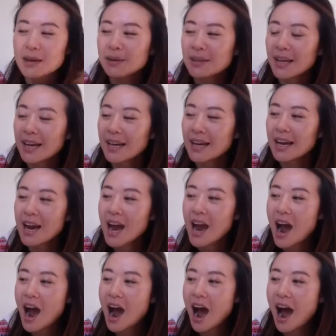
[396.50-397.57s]
like
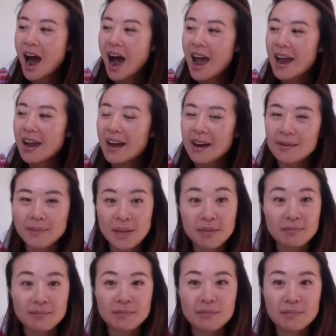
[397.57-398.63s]
I
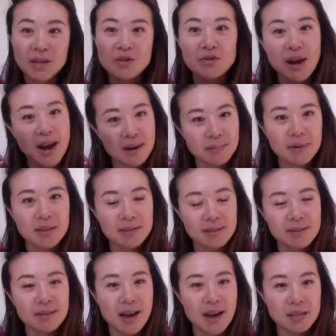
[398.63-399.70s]
they dragged me to
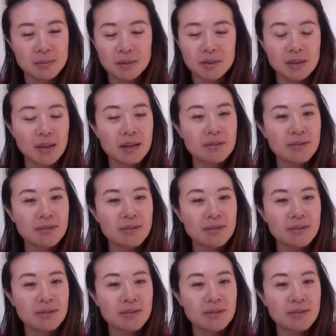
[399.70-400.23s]
the hospital, like,